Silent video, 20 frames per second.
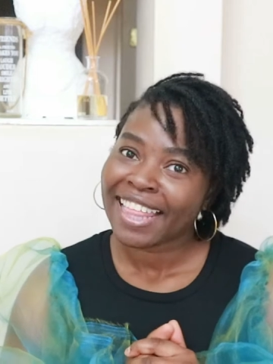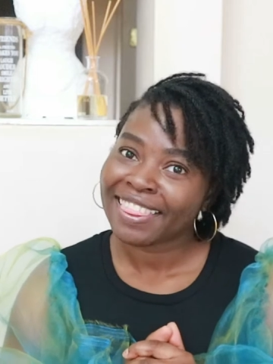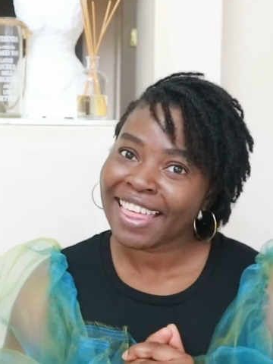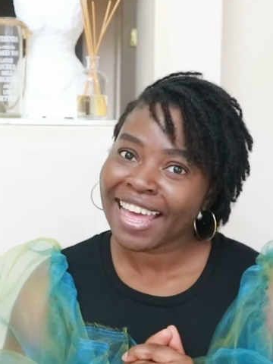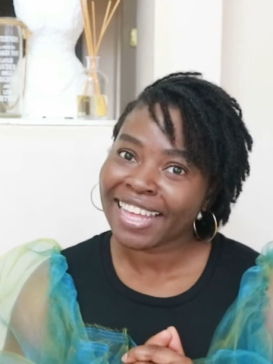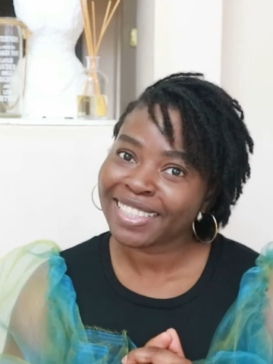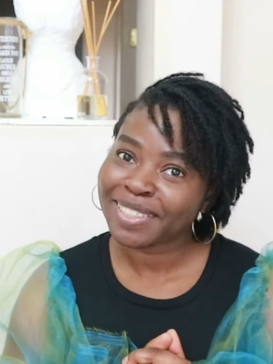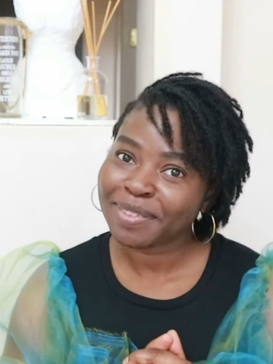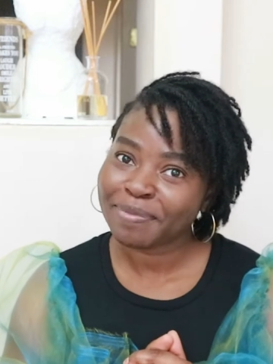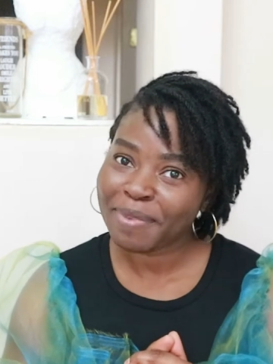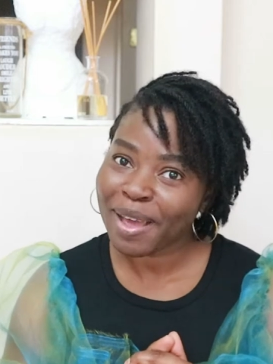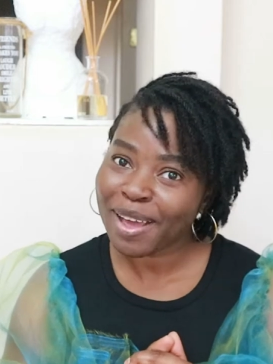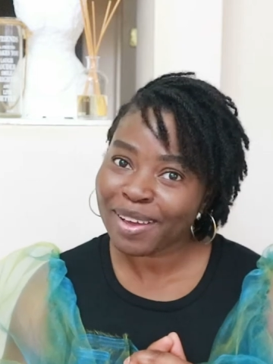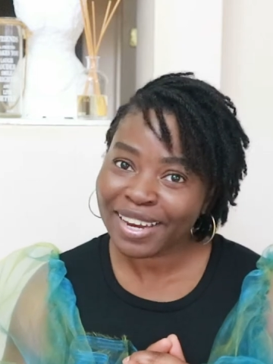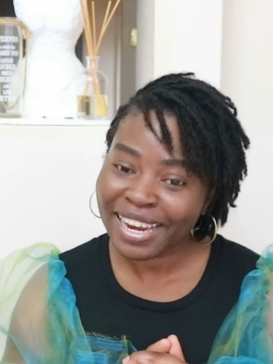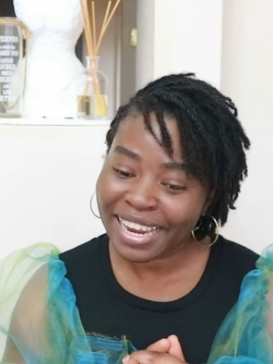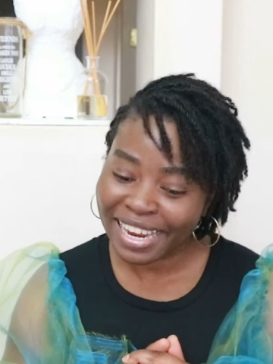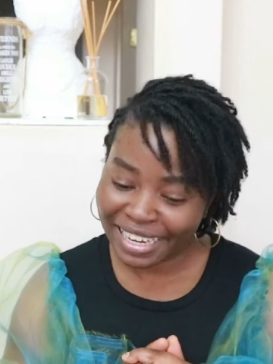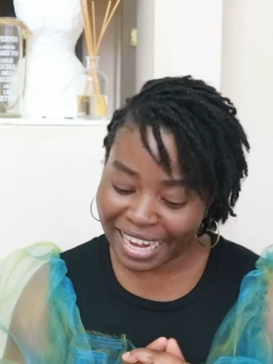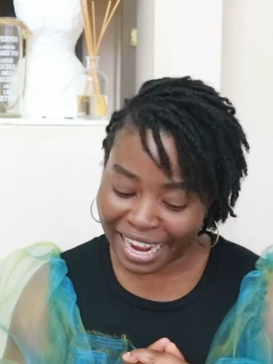that's
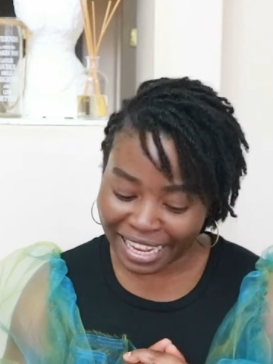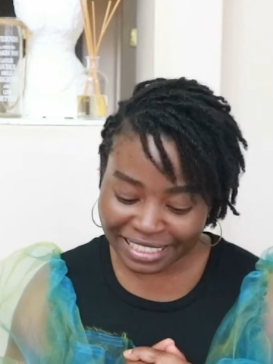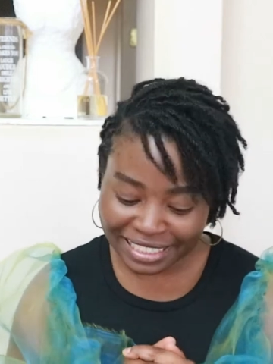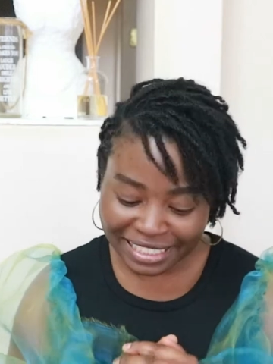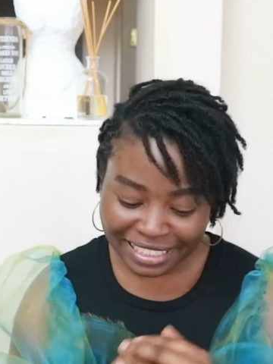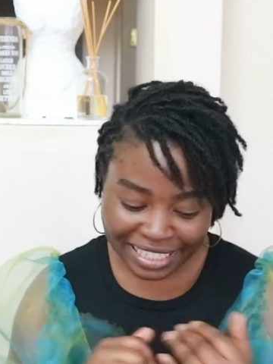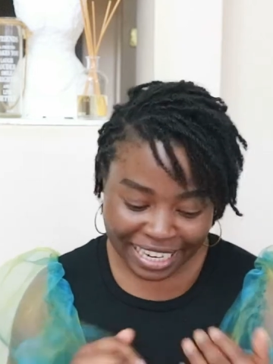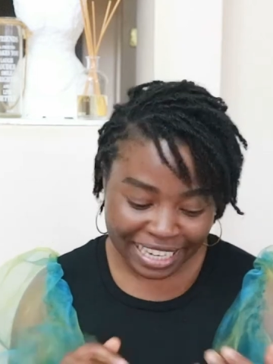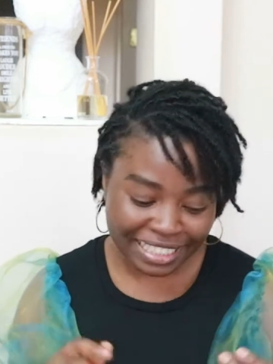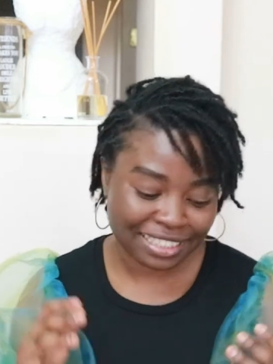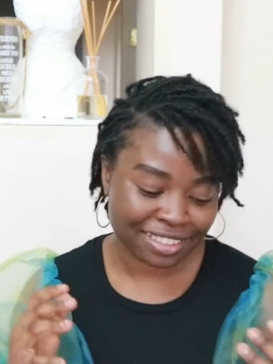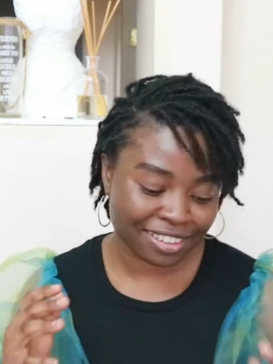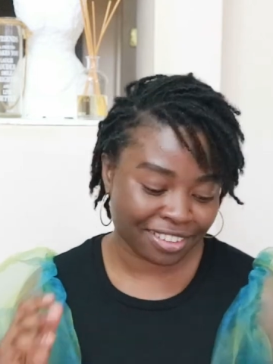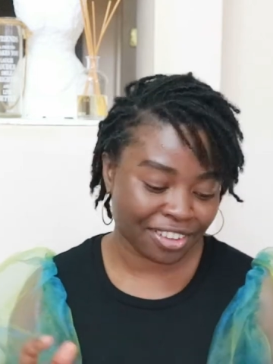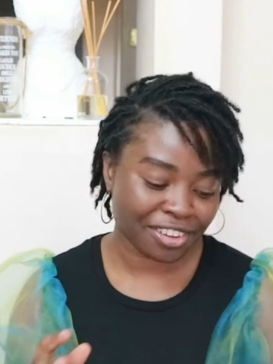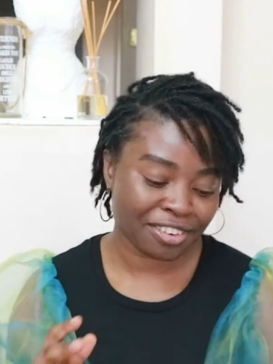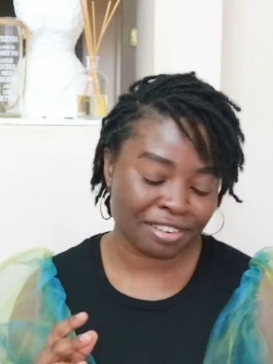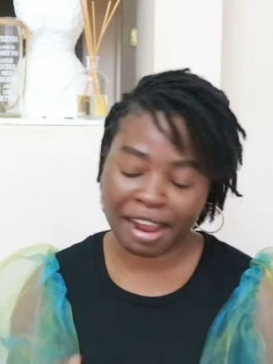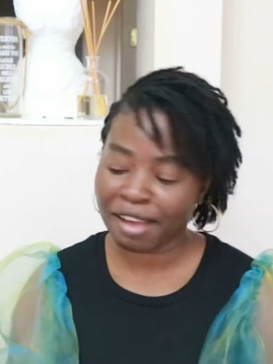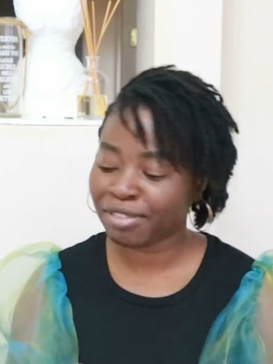about it and today's
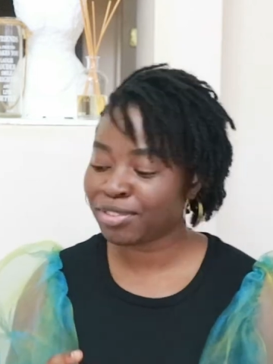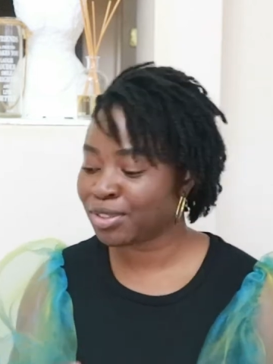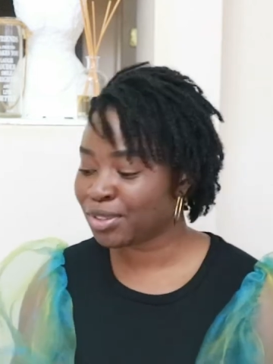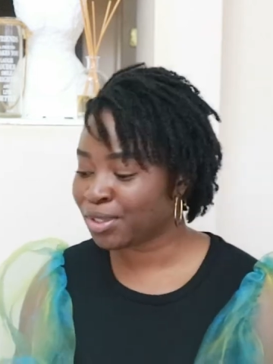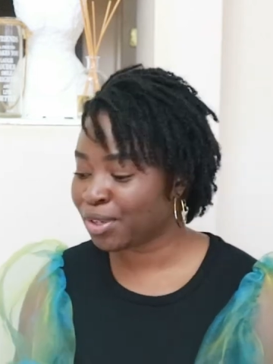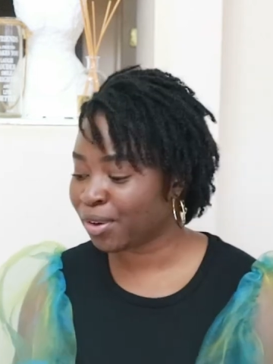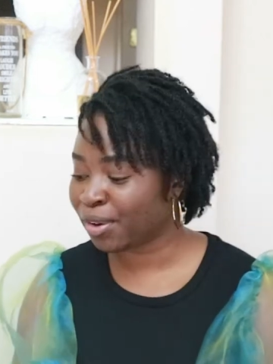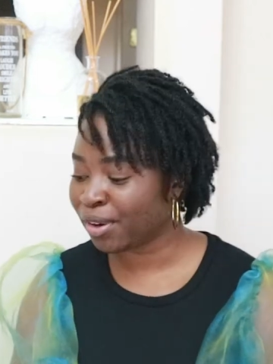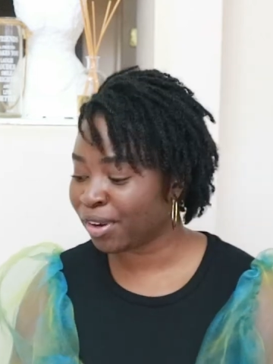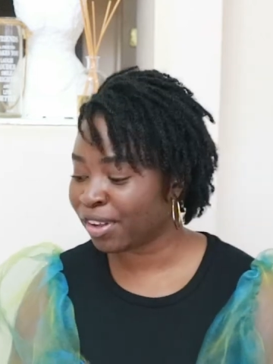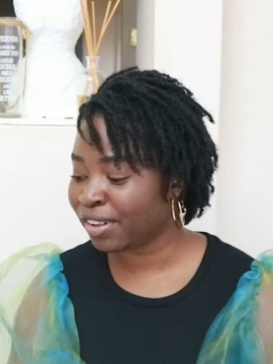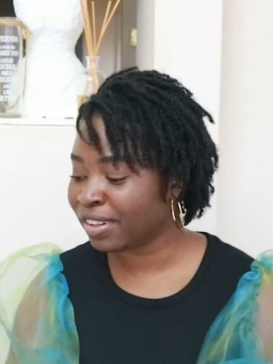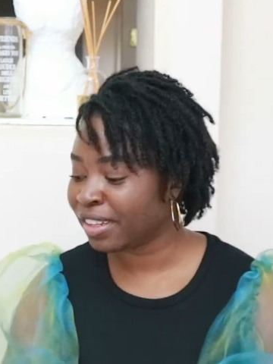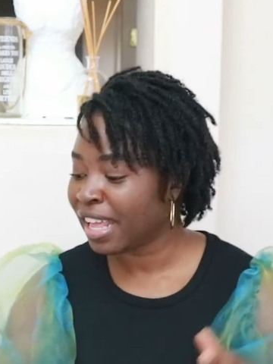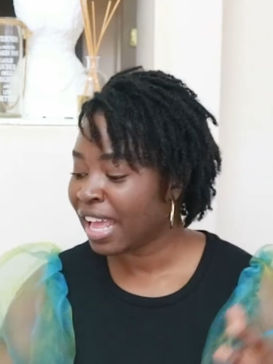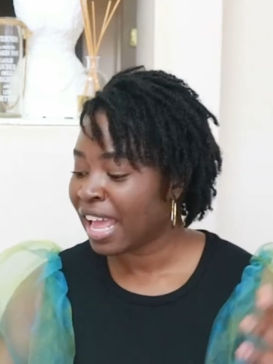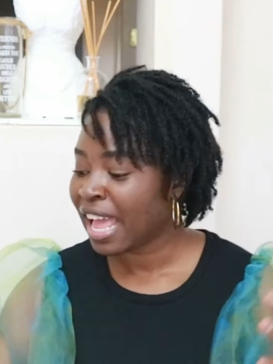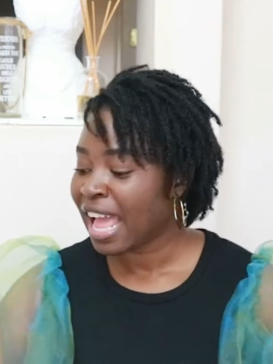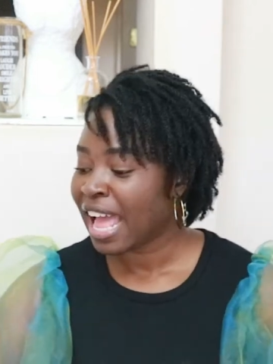another craft tutorial